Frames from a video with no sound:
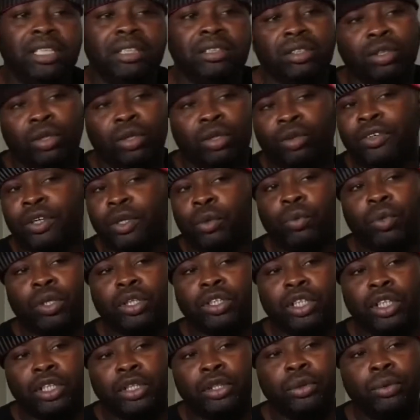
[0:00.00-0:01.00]
So for the ones
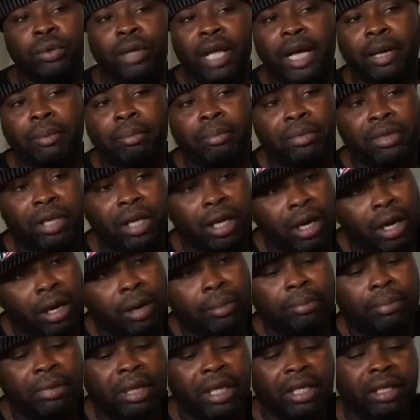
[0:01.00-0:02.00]
that do like
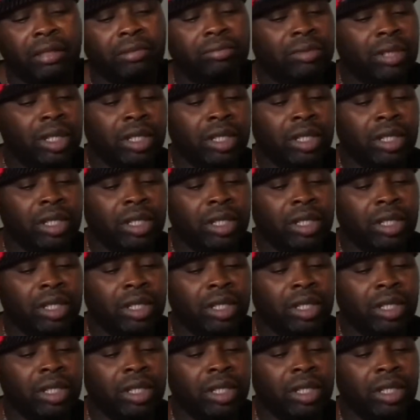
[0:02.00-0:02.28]
meat,